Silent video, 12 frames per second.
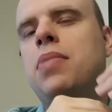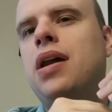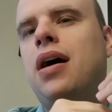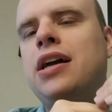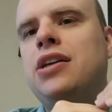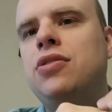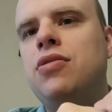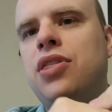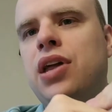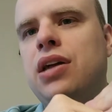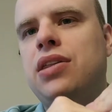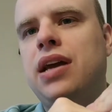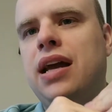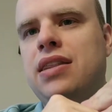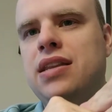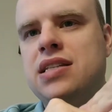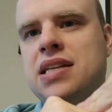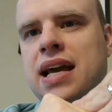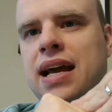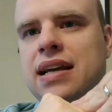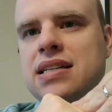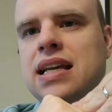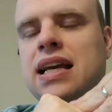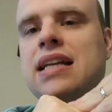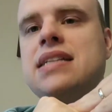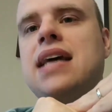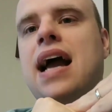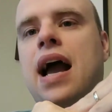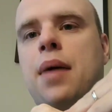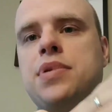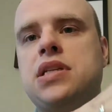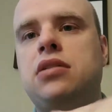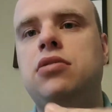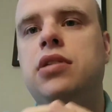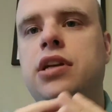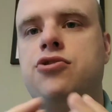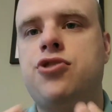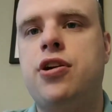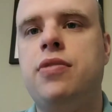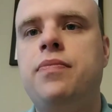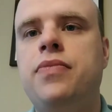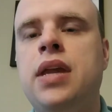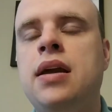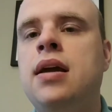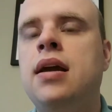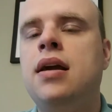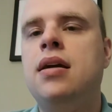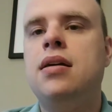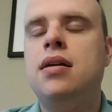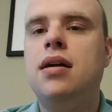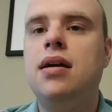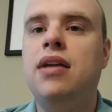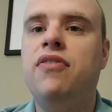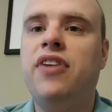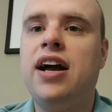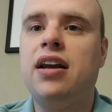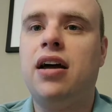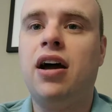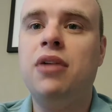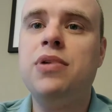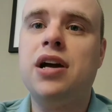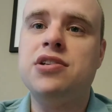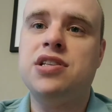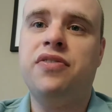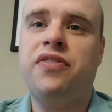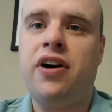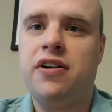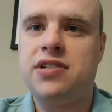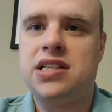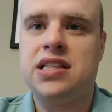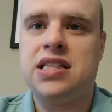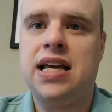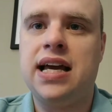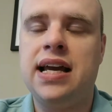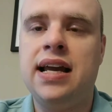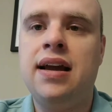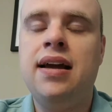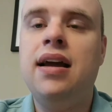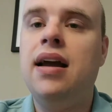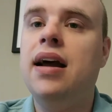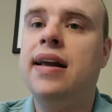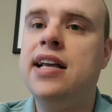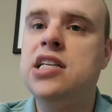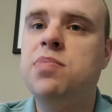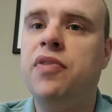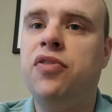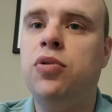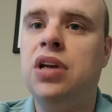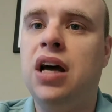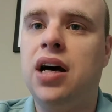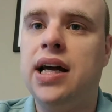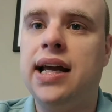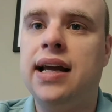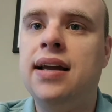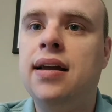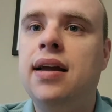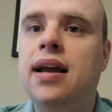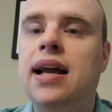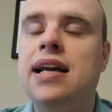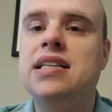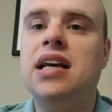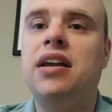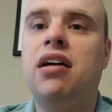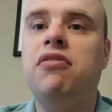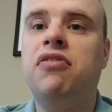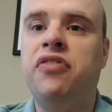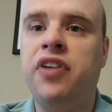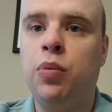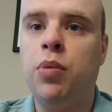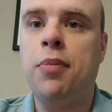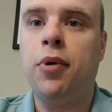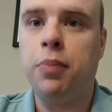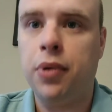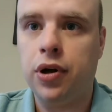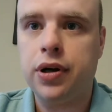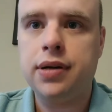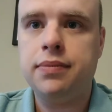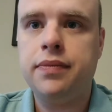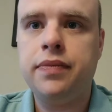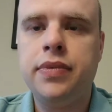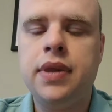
But I do think that in this case it is absolutely true. In fact, I would go so far as to say A Kiss Before Dying is an unfilmable book.